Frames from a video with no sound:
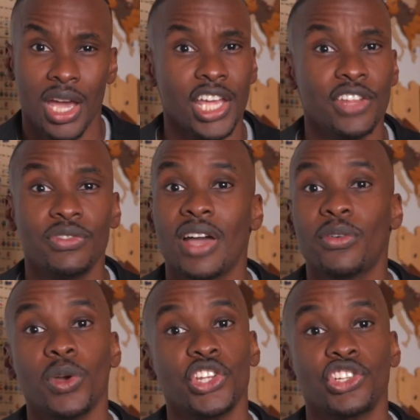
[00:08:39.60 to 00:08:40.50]
And if you
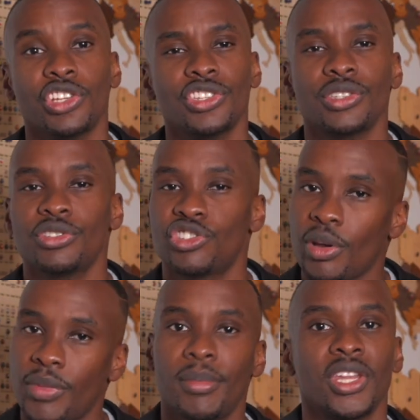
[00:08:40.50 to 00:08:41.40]
have questions,
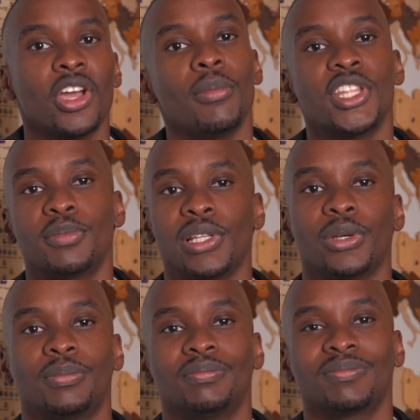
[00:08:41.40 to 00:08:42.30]
drop them in the comments
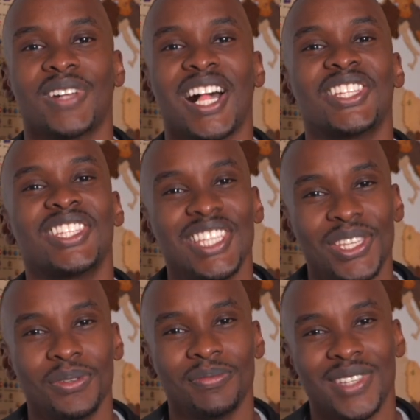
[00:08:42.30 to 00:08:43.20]
below. I'll see
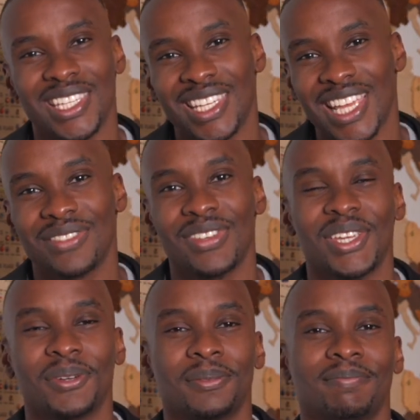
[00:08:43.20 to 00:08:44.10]
you in the next video.